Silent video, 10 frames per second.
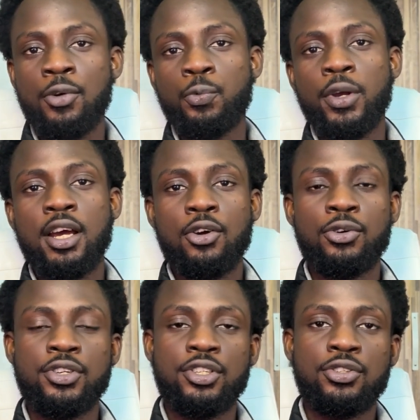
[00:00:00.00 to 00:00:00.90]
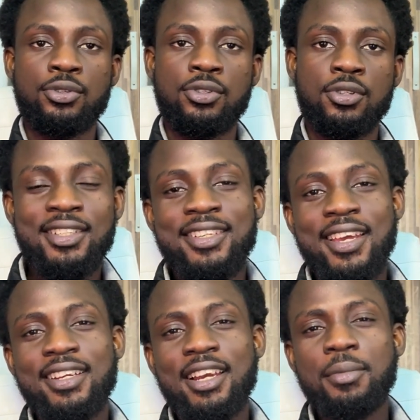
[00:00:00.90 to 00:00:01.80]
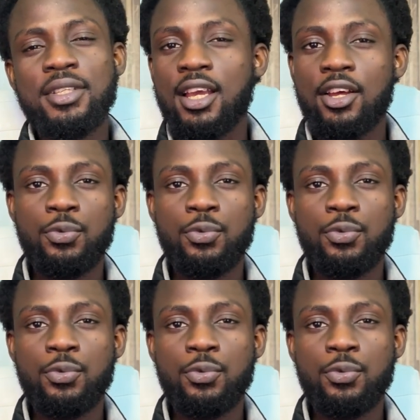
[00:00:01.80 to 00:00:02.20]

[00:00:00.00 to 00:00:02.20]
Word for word: and weather conditions. They claim it can